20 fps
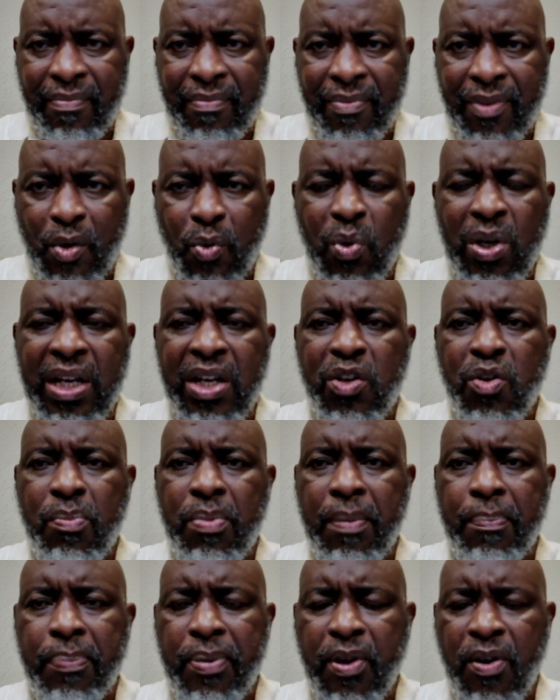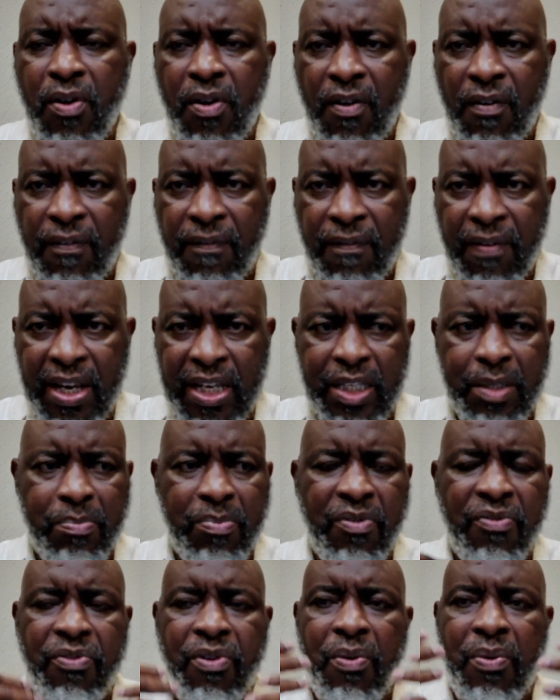We need to be pure first
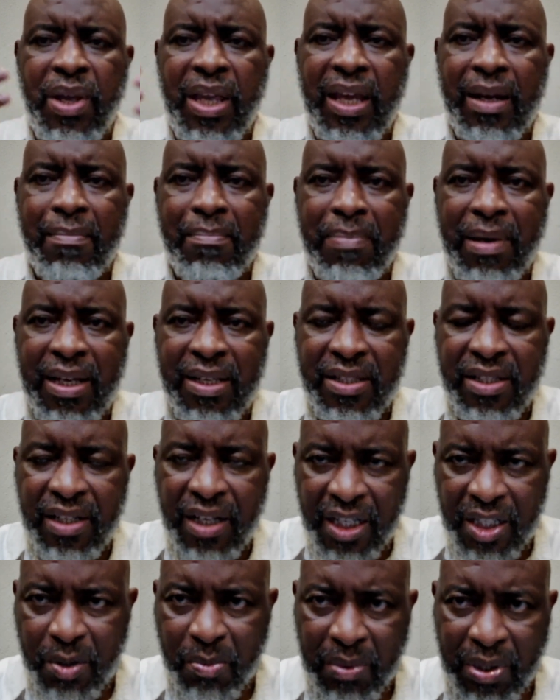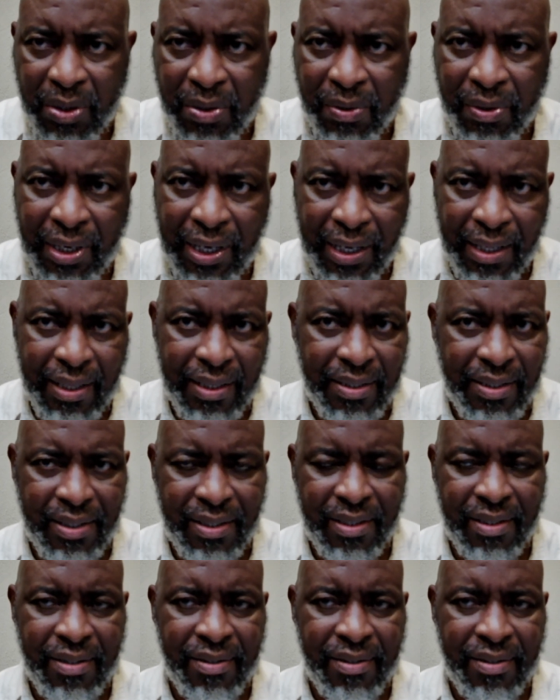before we can pass judgment on others.